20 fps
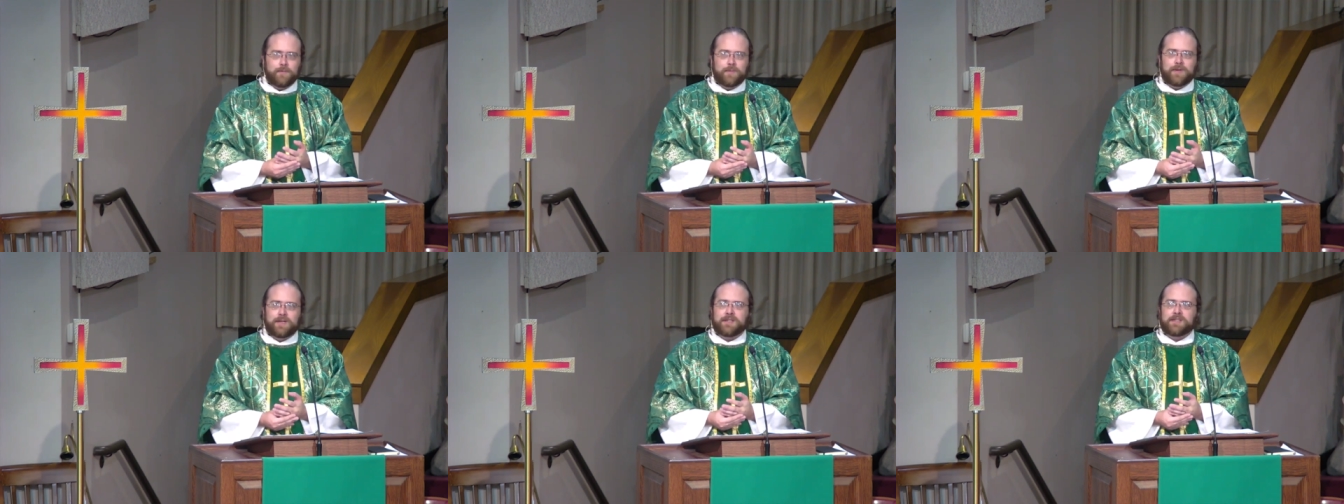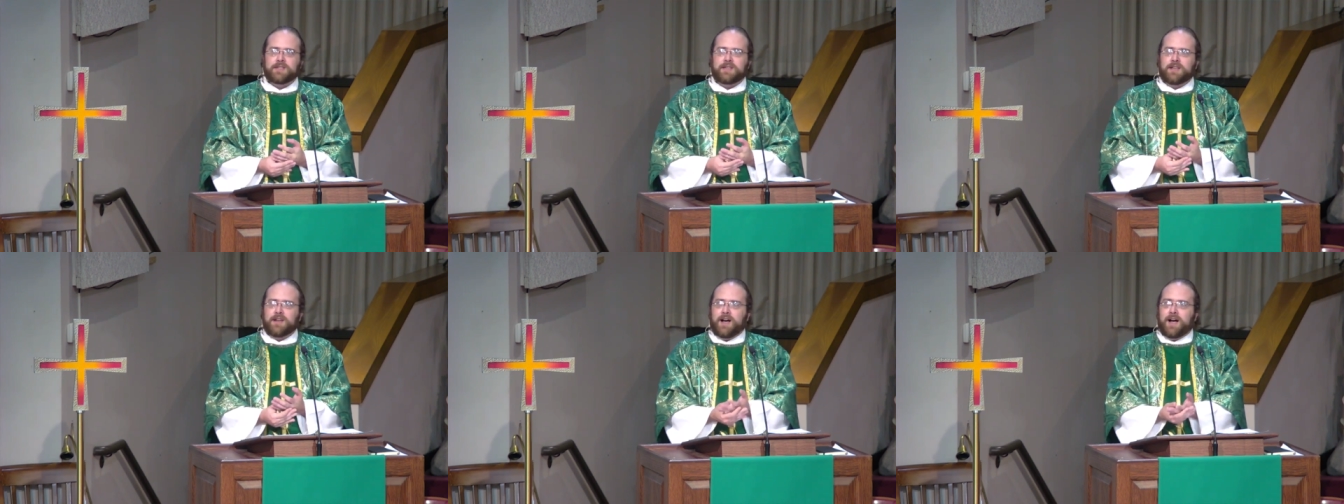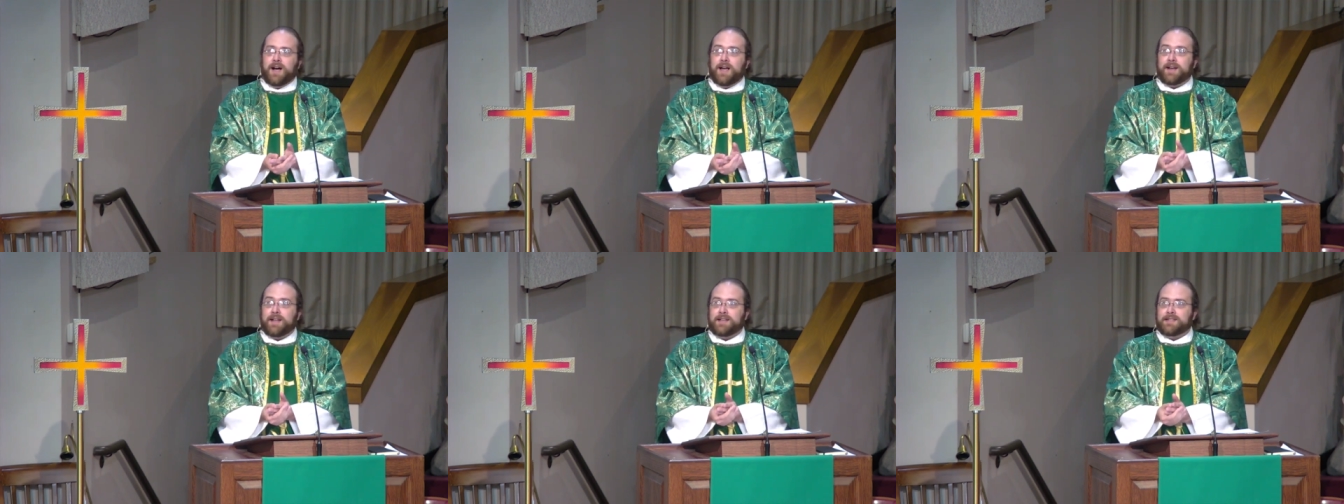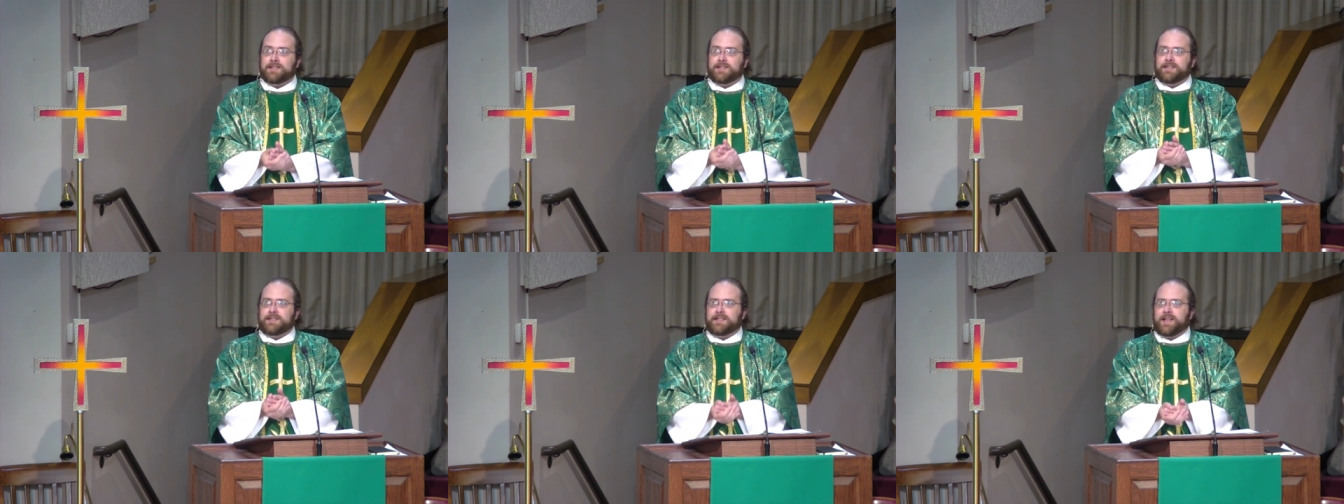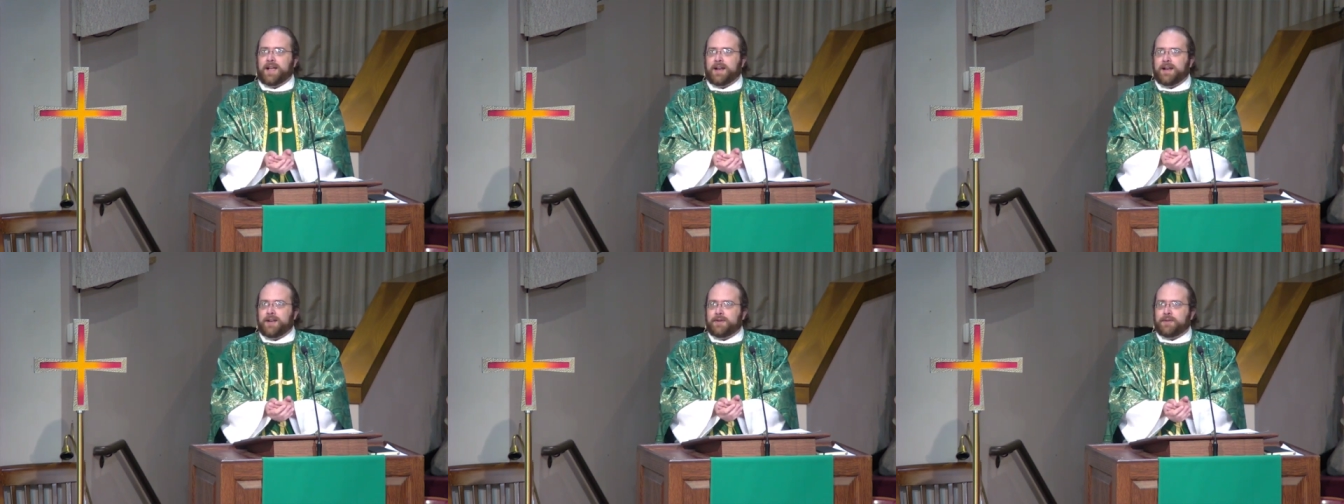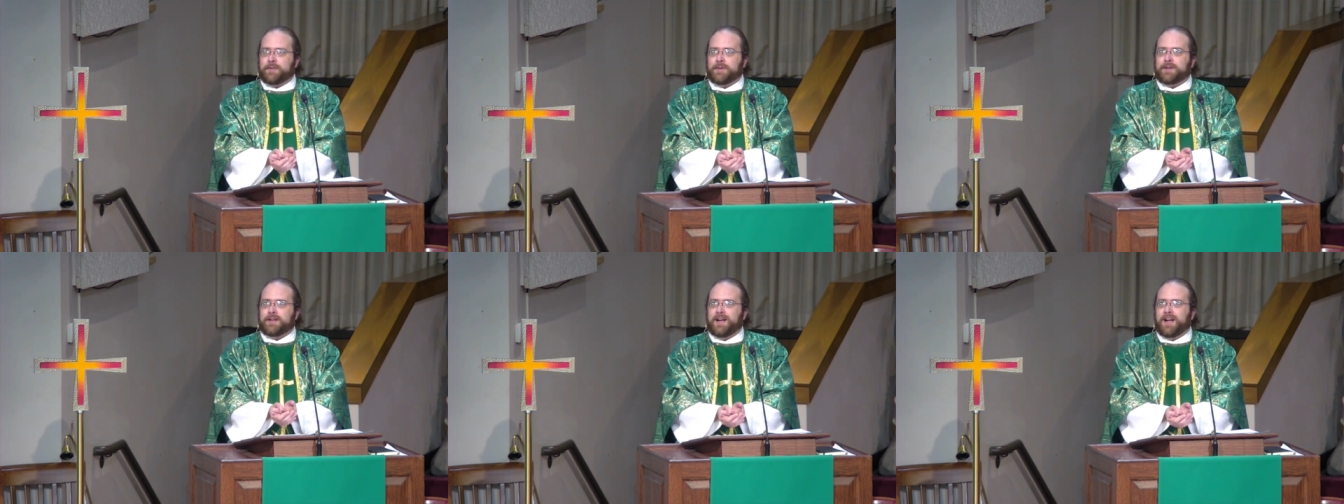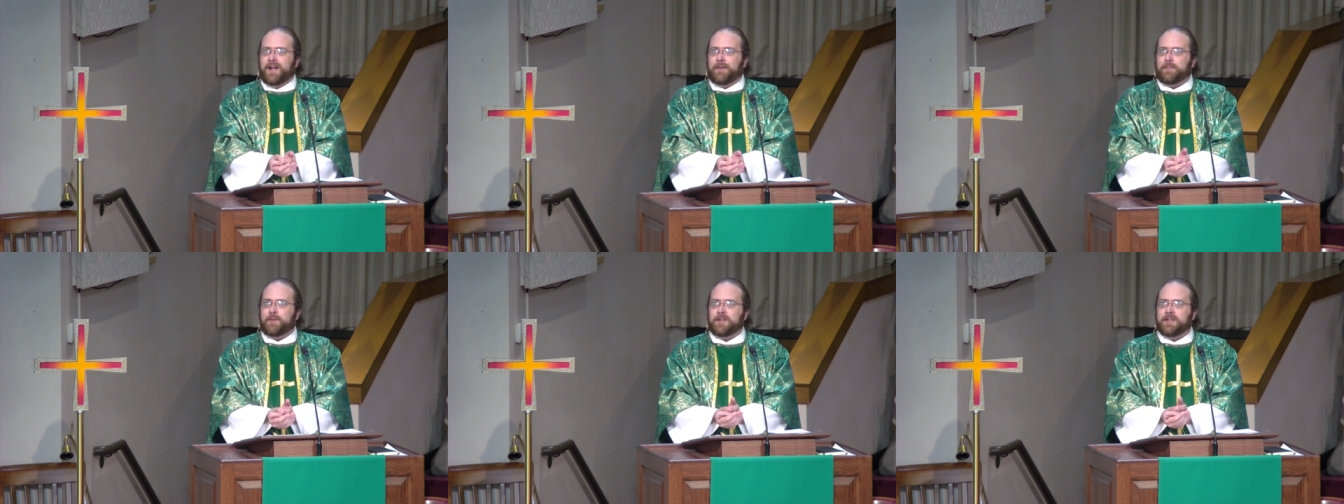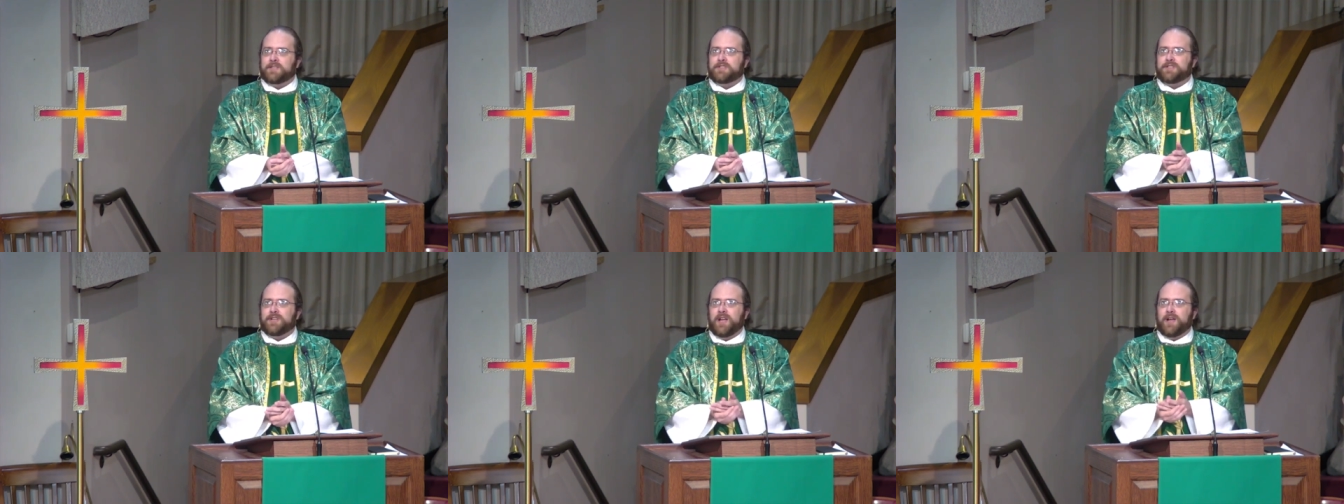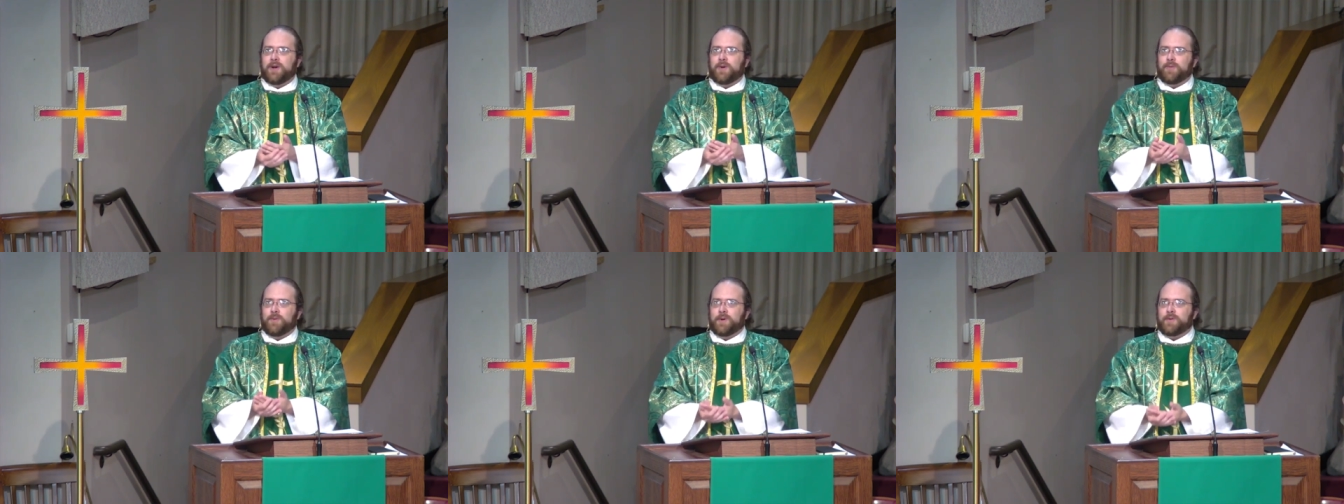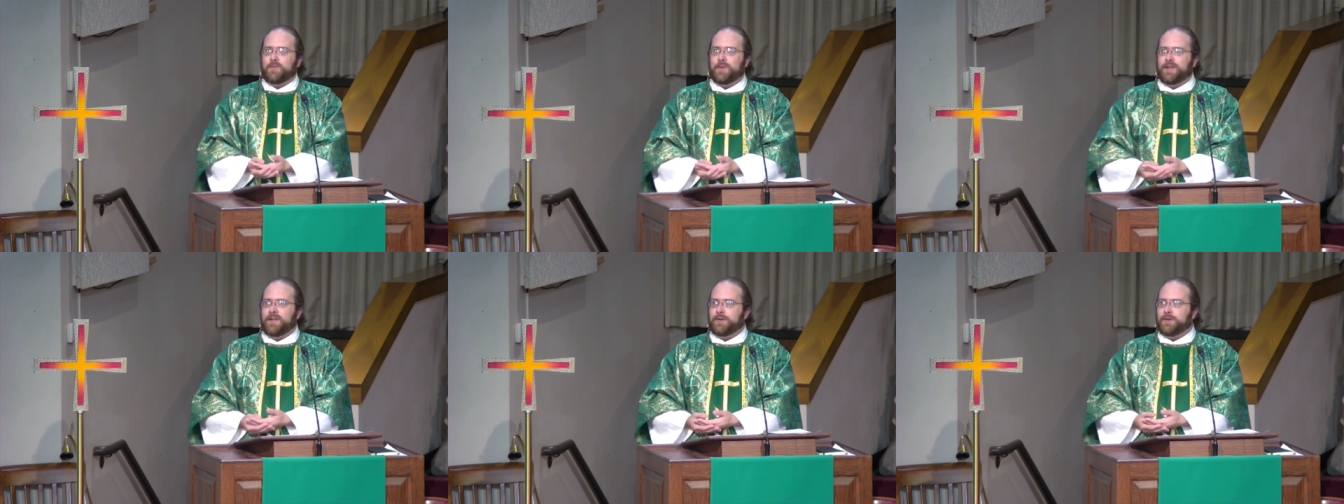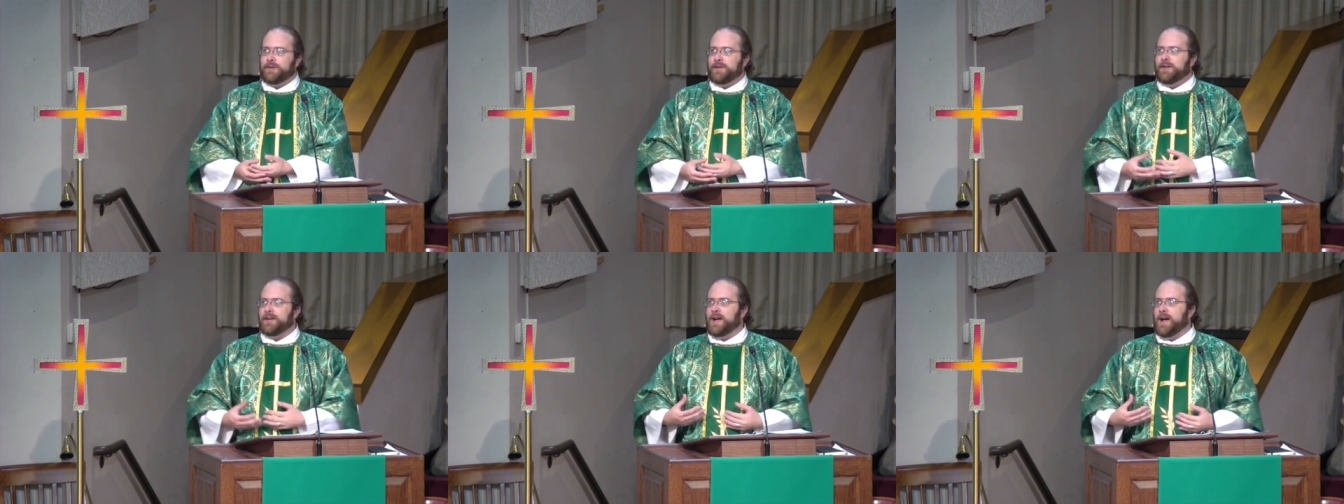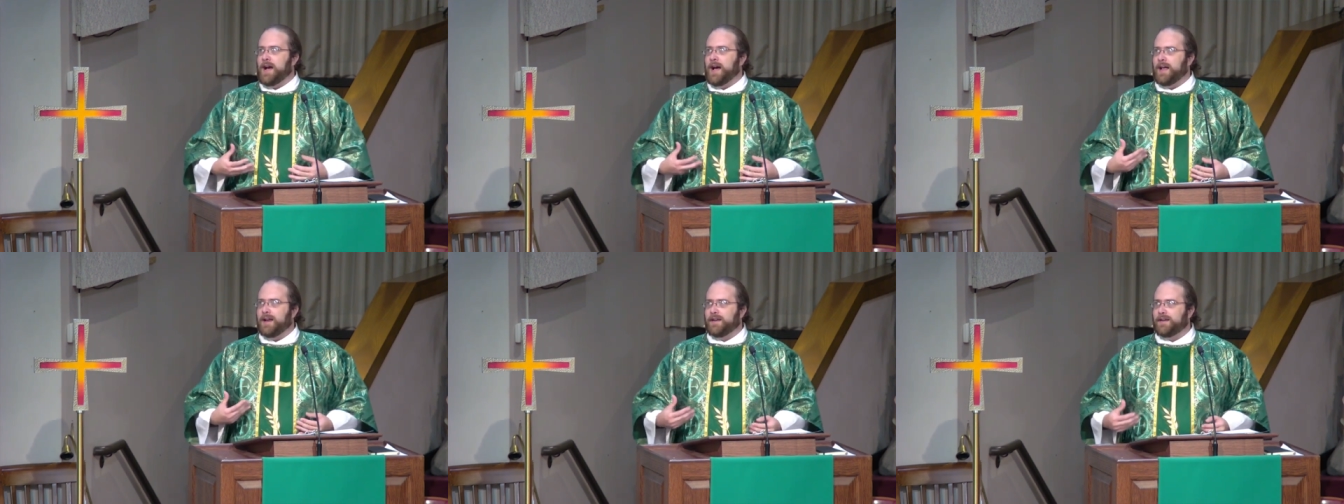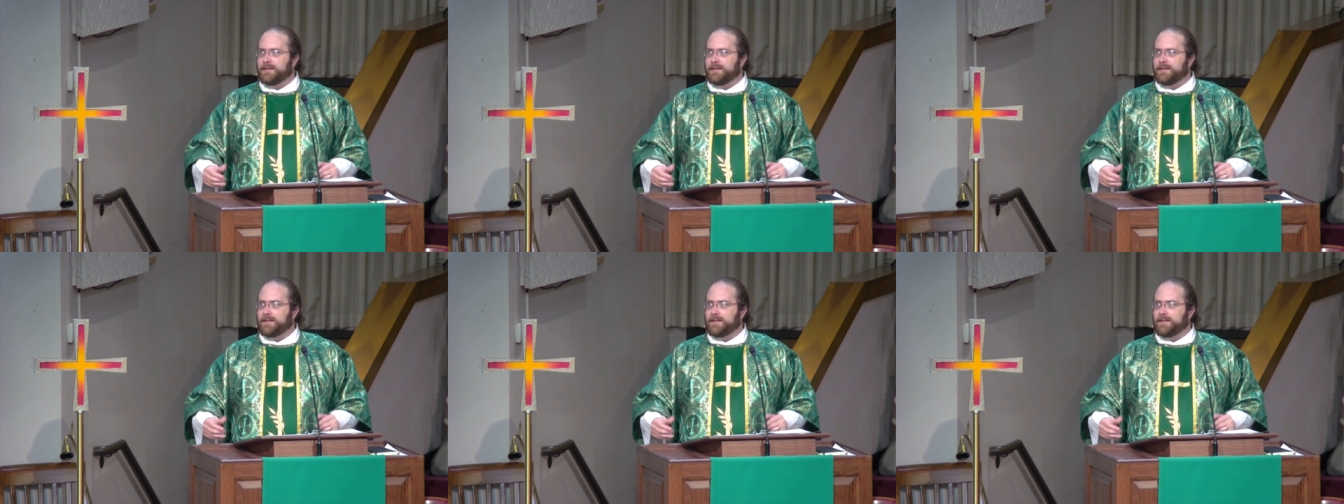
because God has decided to accomplish what we could not.